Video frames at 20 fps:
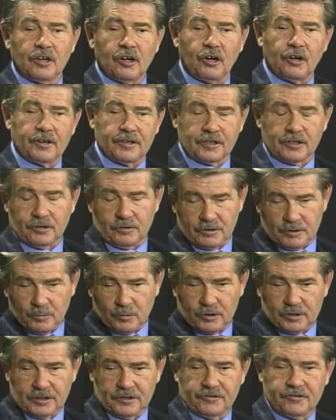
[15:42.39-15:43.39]
ought to go to
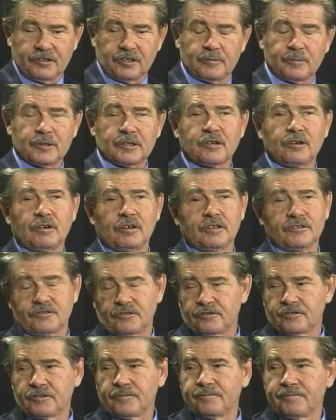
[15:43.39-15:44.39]
more legitimate
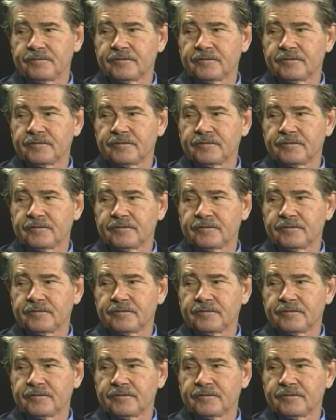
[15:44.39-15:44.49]
causes.